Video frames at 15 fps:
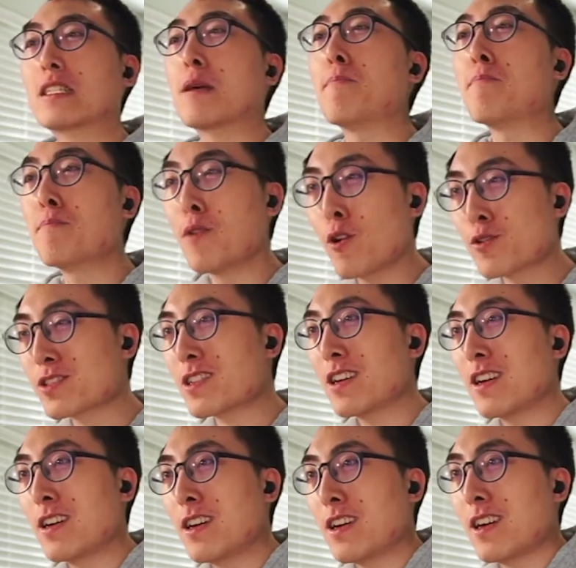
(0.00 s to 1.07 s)
the most
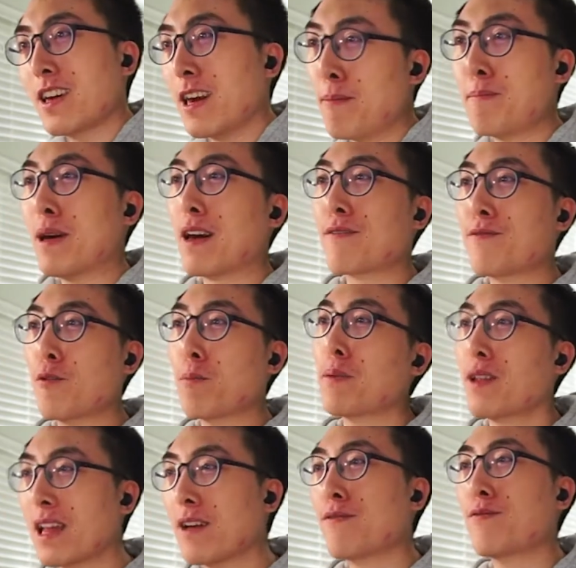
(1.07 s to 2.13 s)
impactful
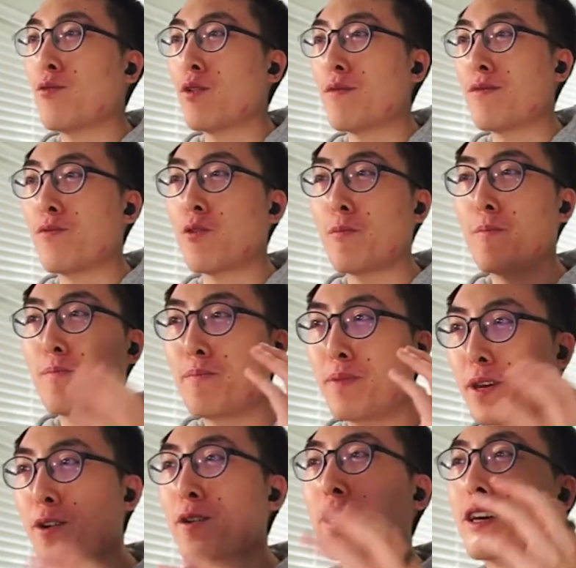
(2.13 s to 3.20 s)
platform for
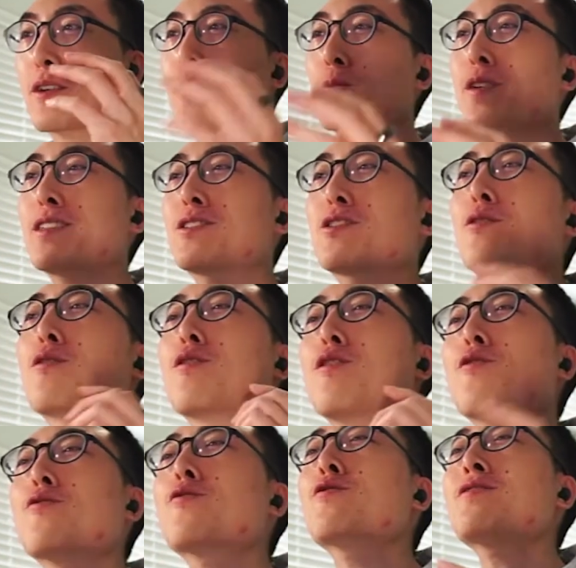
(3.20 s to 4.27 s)
beer league goalies to
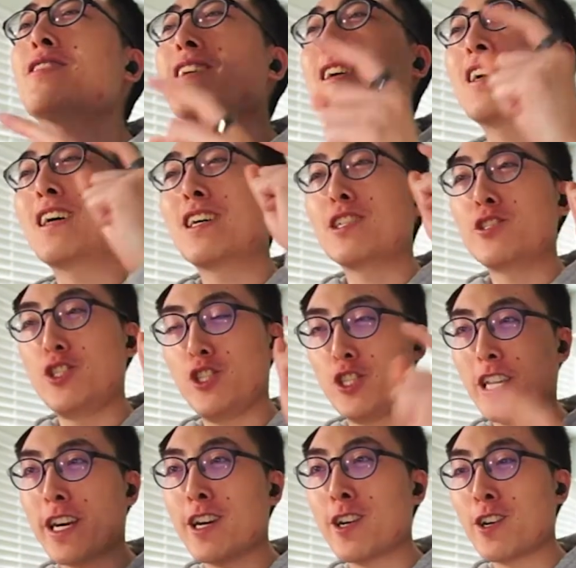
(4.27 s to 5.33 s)
learn,
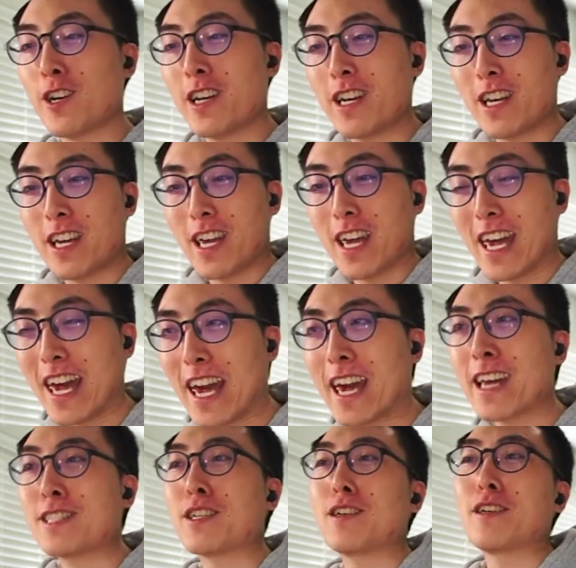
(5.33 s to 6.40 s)
share, and